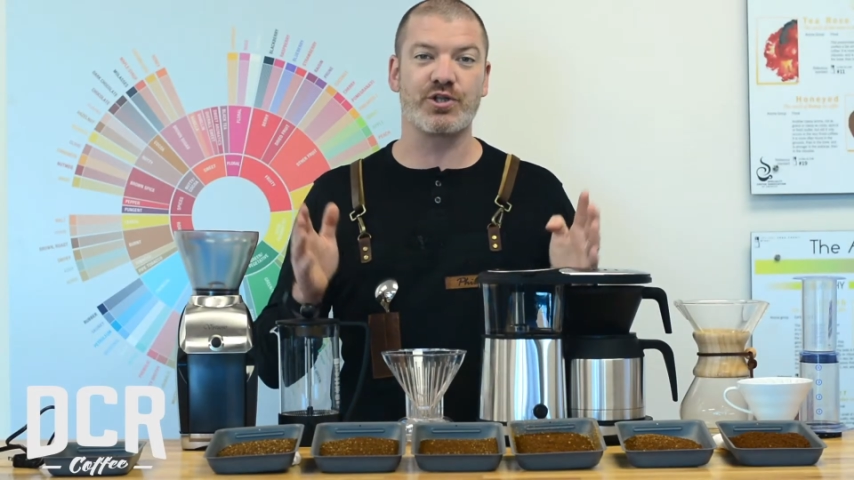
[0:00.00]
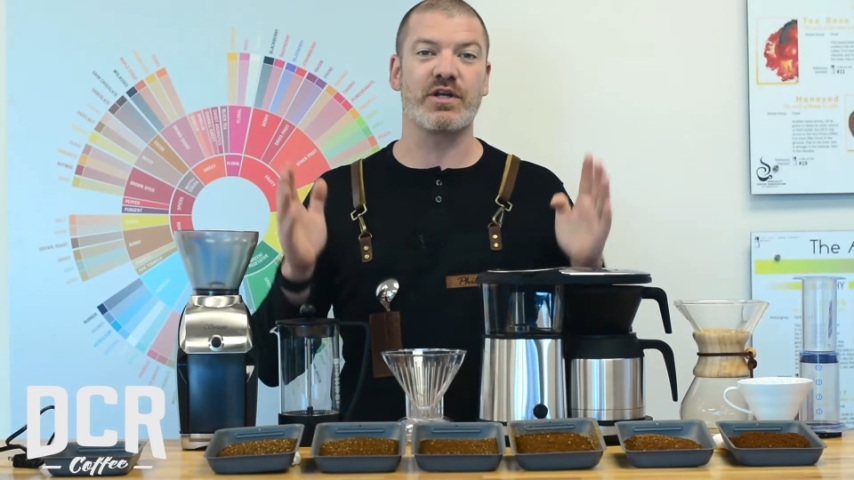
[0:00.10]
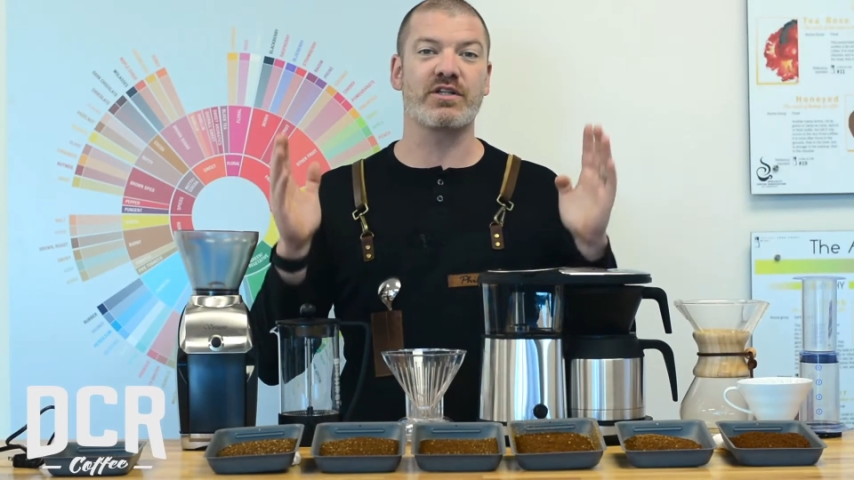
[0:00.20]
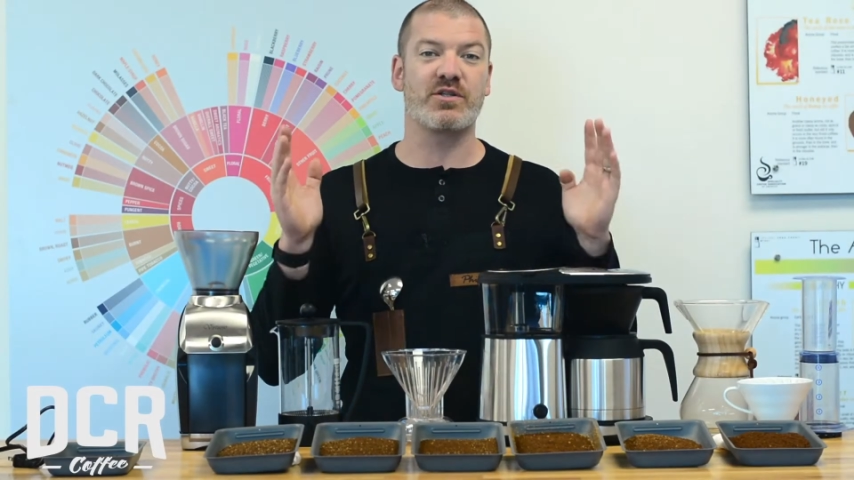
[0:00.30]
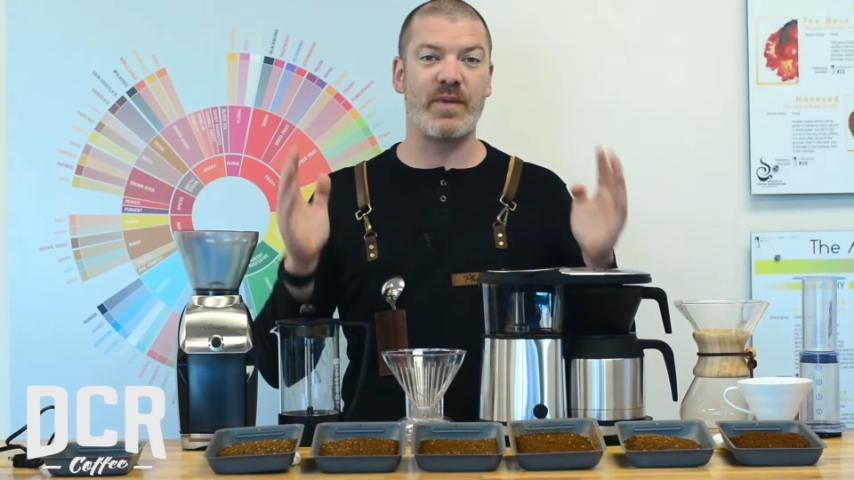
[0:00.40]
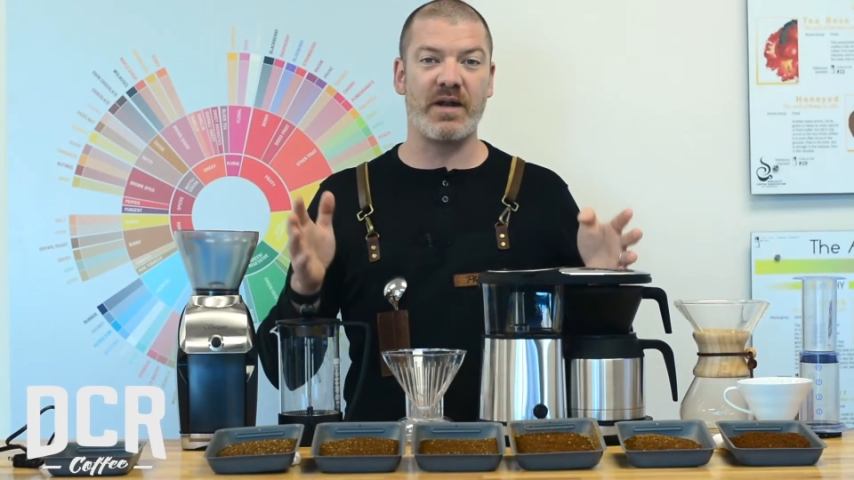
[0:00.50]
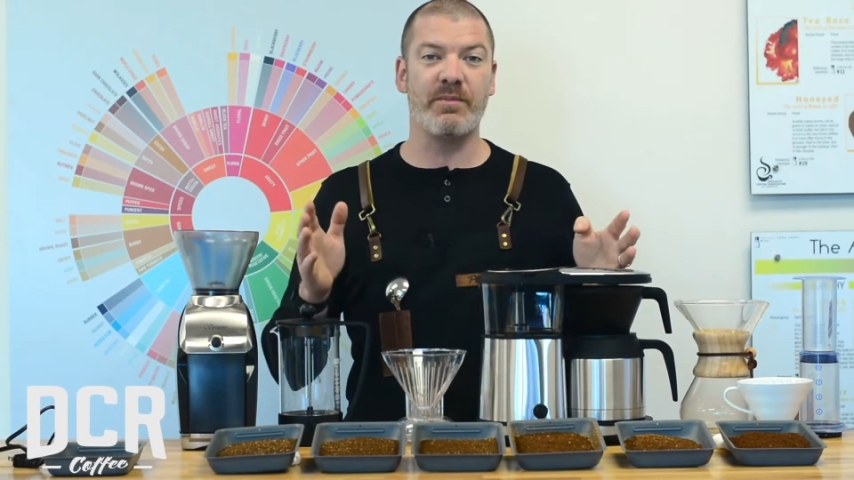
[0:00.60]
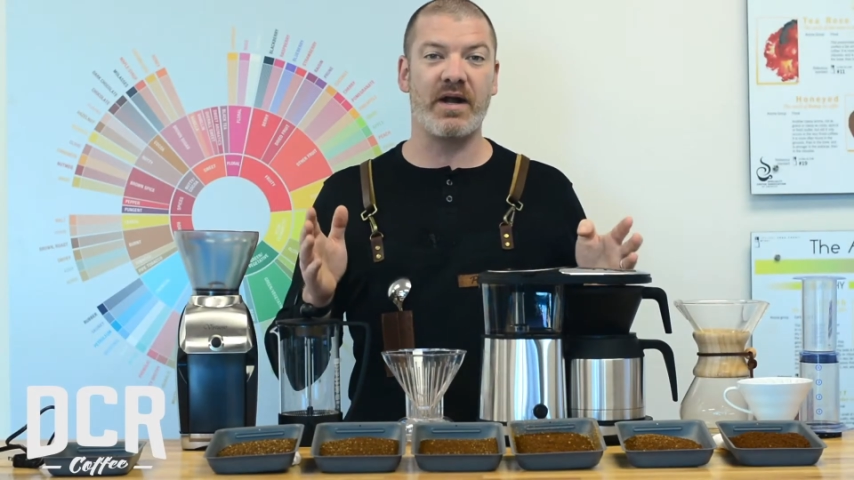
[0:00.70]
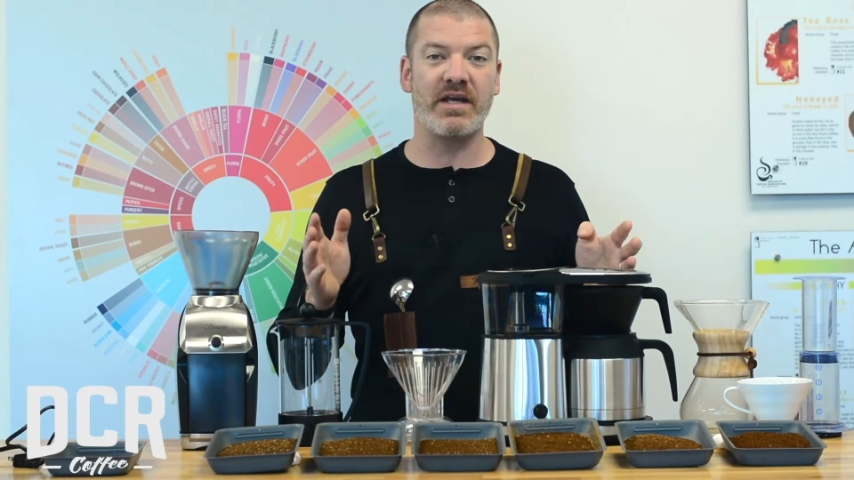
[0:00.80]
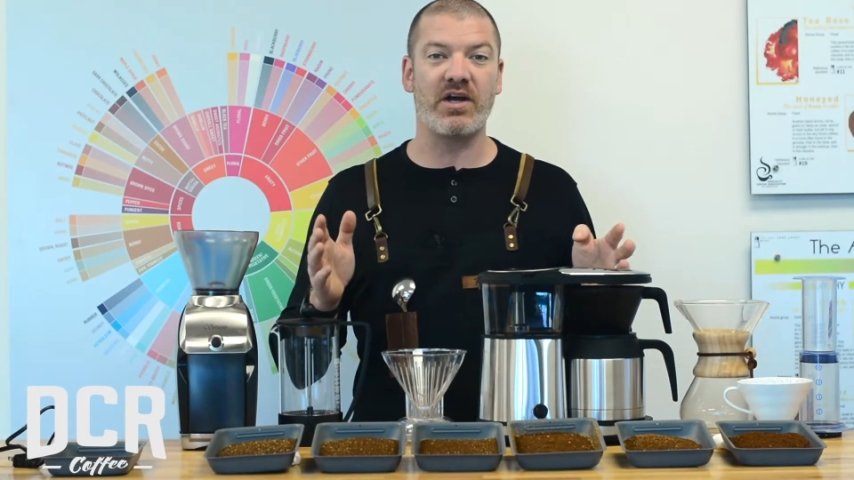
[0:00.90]
and spend
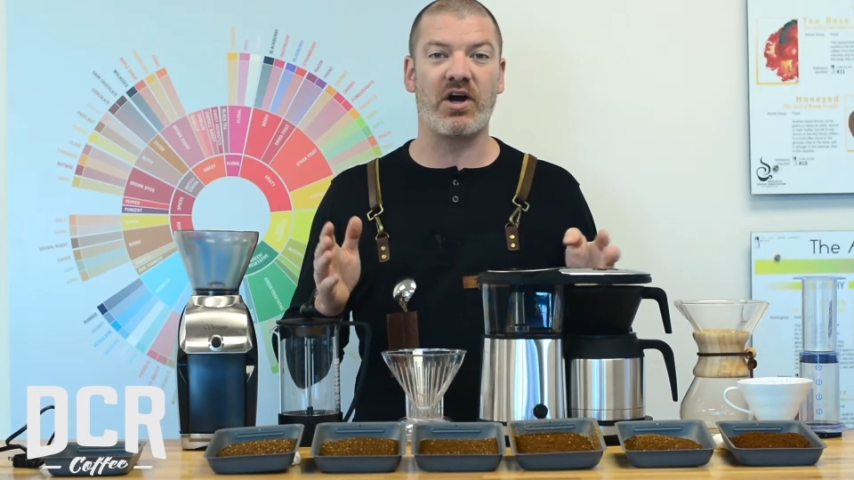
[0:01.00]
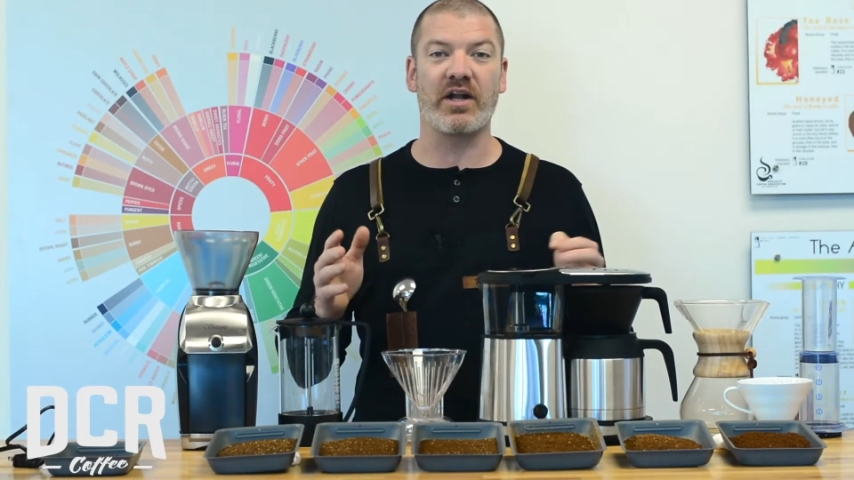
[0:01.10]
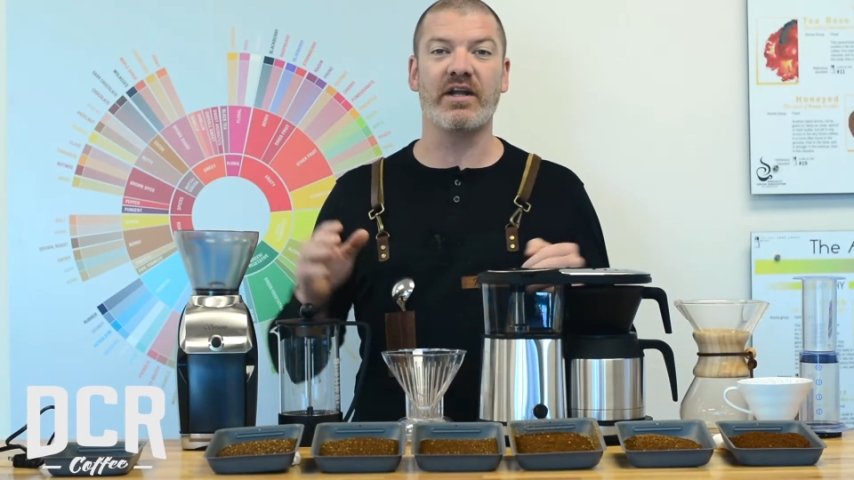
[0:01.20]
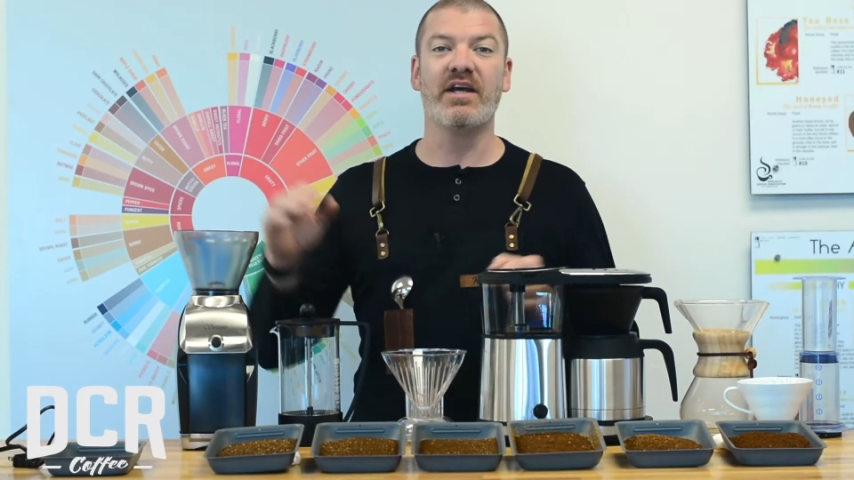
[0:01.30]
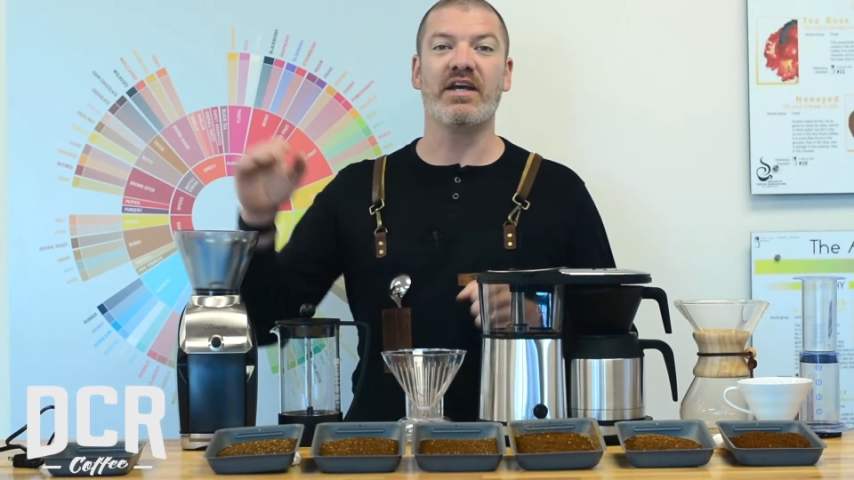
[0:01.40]
money on